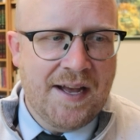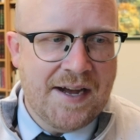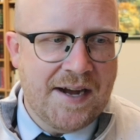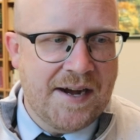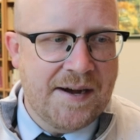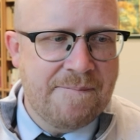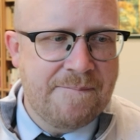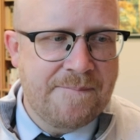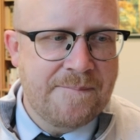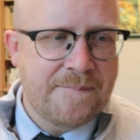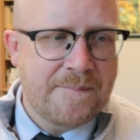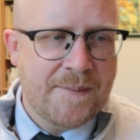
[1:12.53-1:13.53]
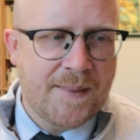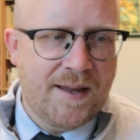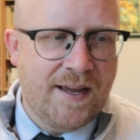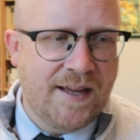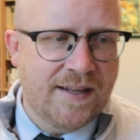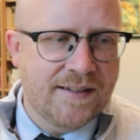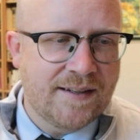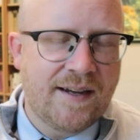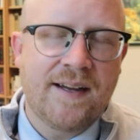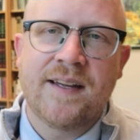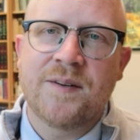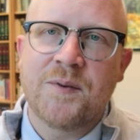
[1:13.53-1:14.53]
Um, and,
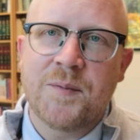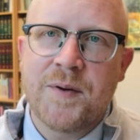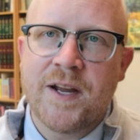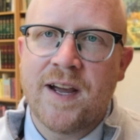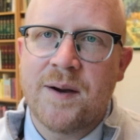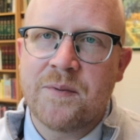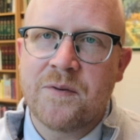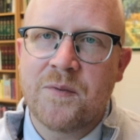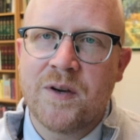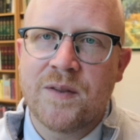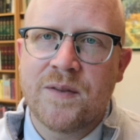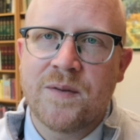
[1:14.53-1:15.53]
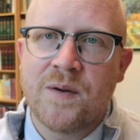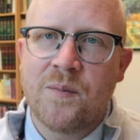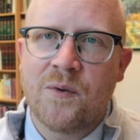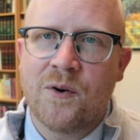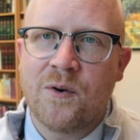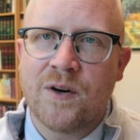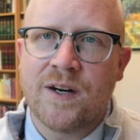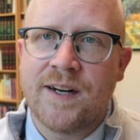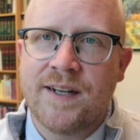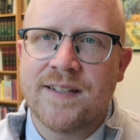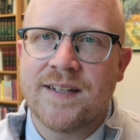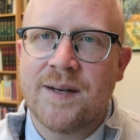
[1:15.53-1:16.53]
uh, and we'll pick up with more
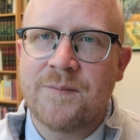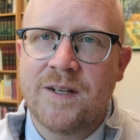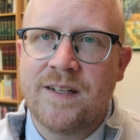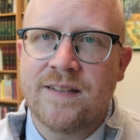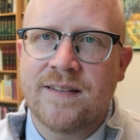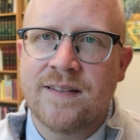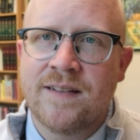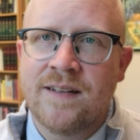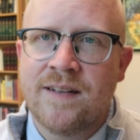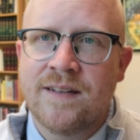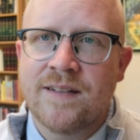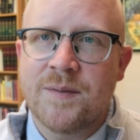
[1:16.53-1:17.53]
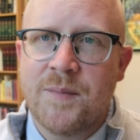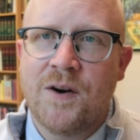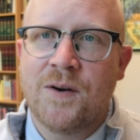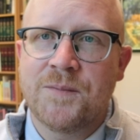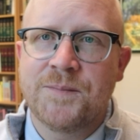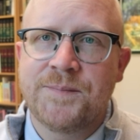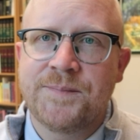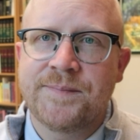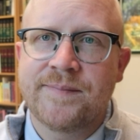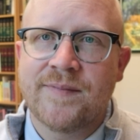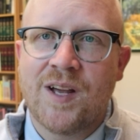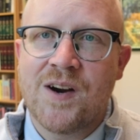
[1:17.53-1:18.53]
organized updates tomorrow.
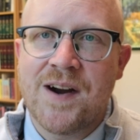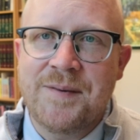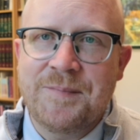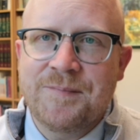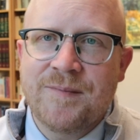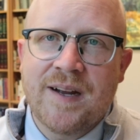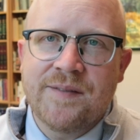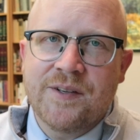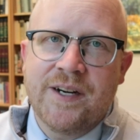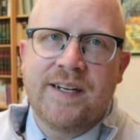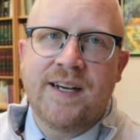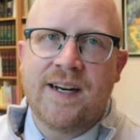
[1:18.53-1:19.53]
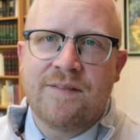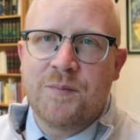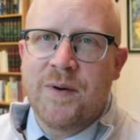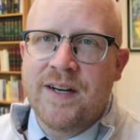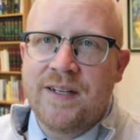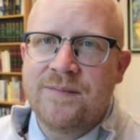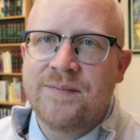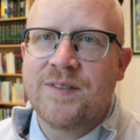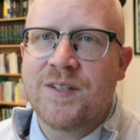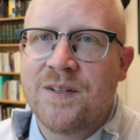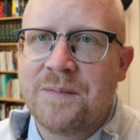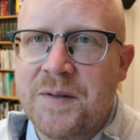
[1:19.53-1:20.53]
All right. Have a great night, everybody.
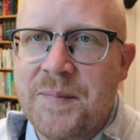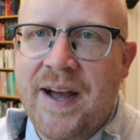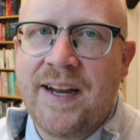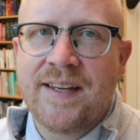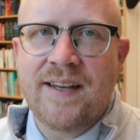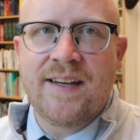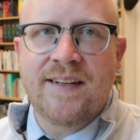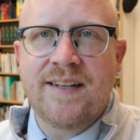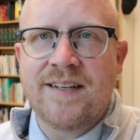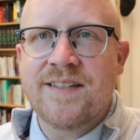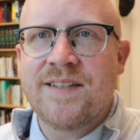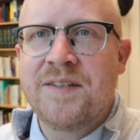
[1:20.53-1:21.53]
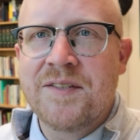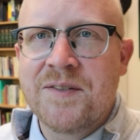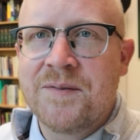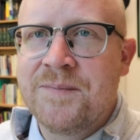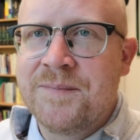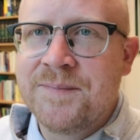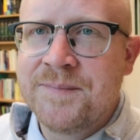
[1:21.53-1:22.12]
It's good to be back, and I'll see you soon.